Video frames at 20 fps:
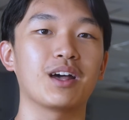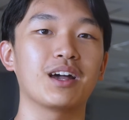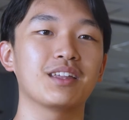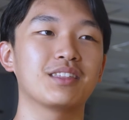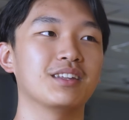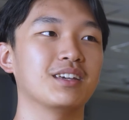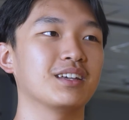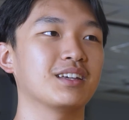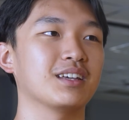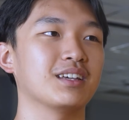
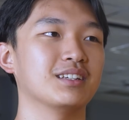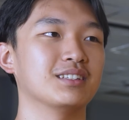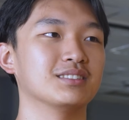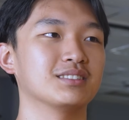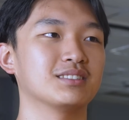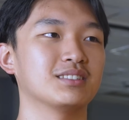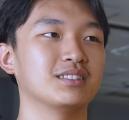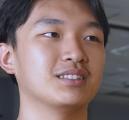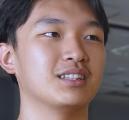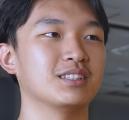think
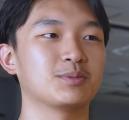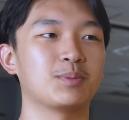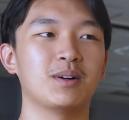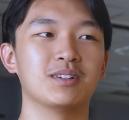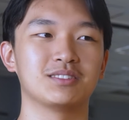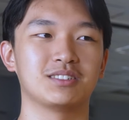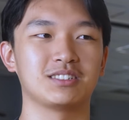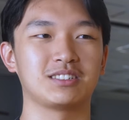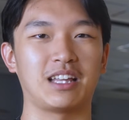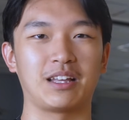is this
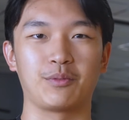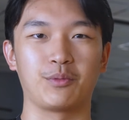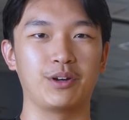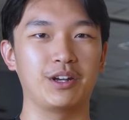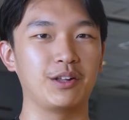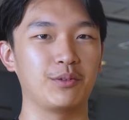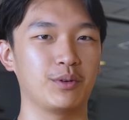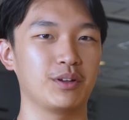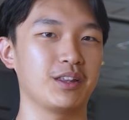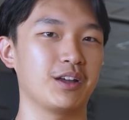ball is just like
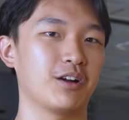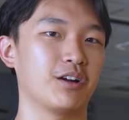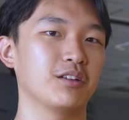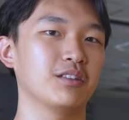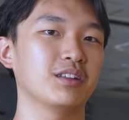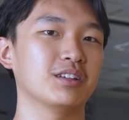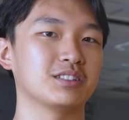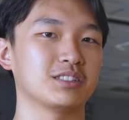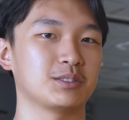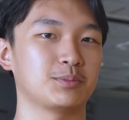reading really
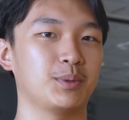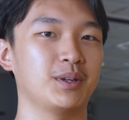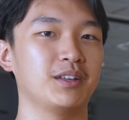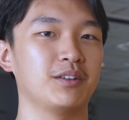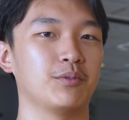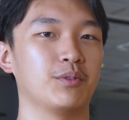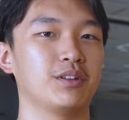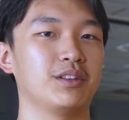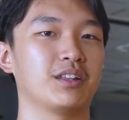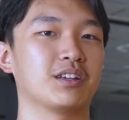early and just
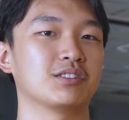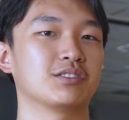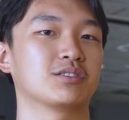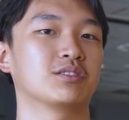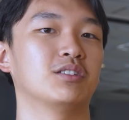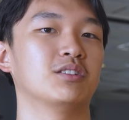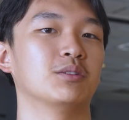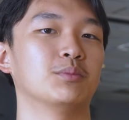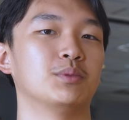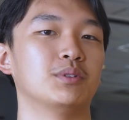being really
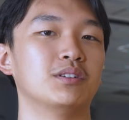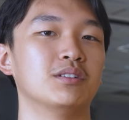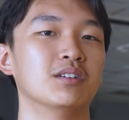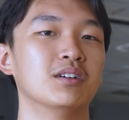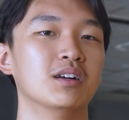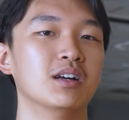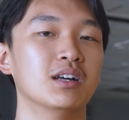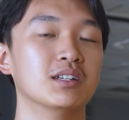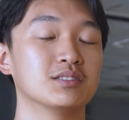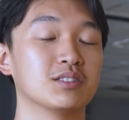controllable.
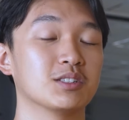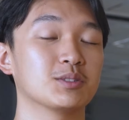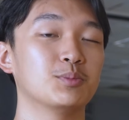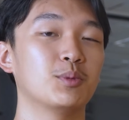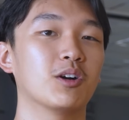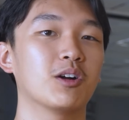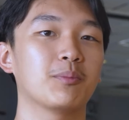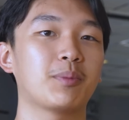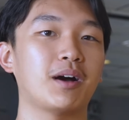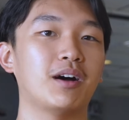So it's
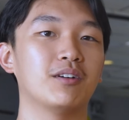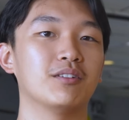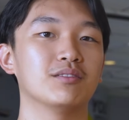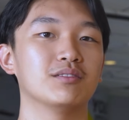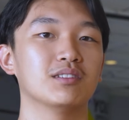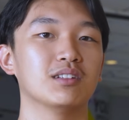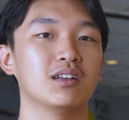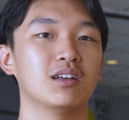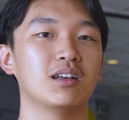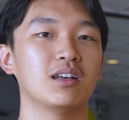more about
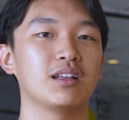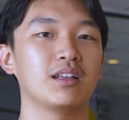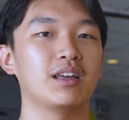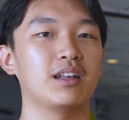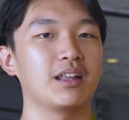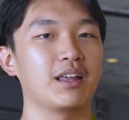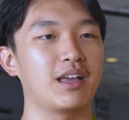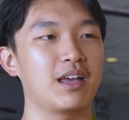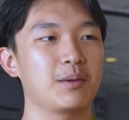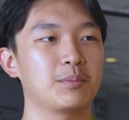
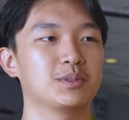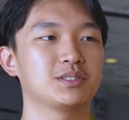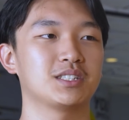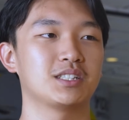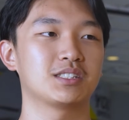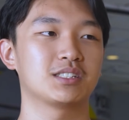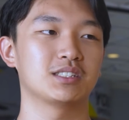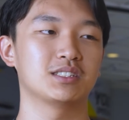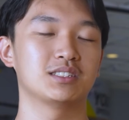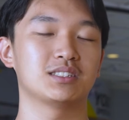getting hand
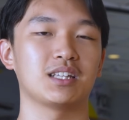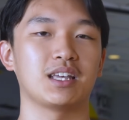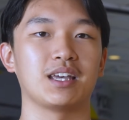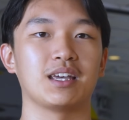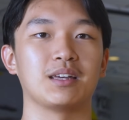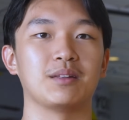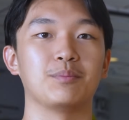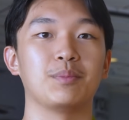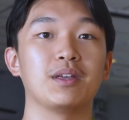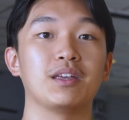positions
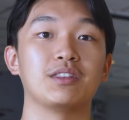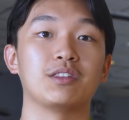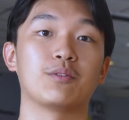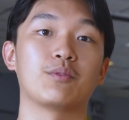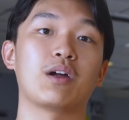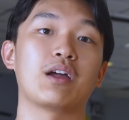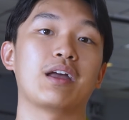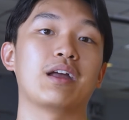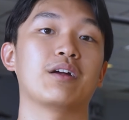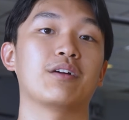and being in the
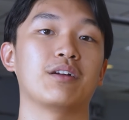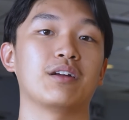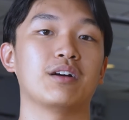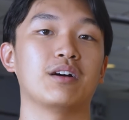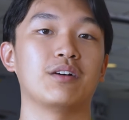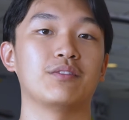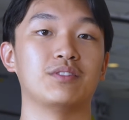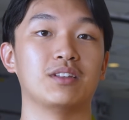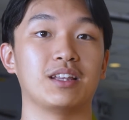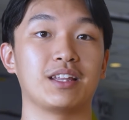right area
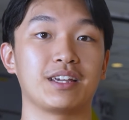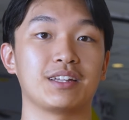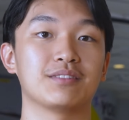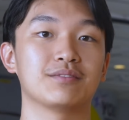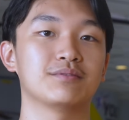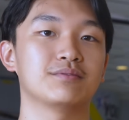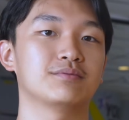of the lane.